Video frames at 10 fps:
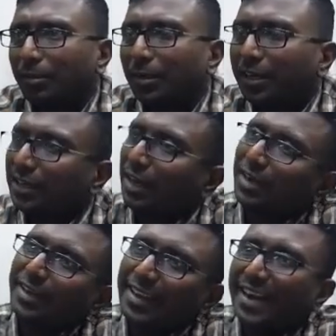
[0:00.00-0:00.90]
But he
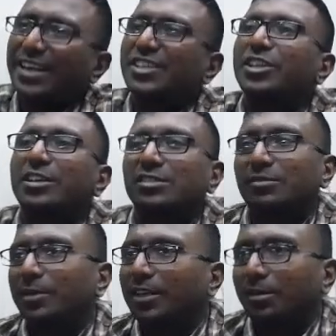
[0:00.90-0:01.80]
already had a shares
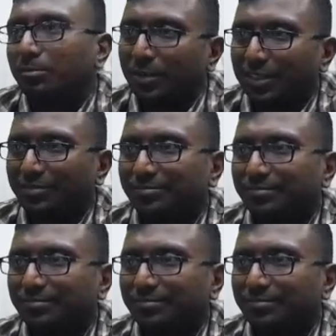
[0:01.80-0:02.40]
of my company.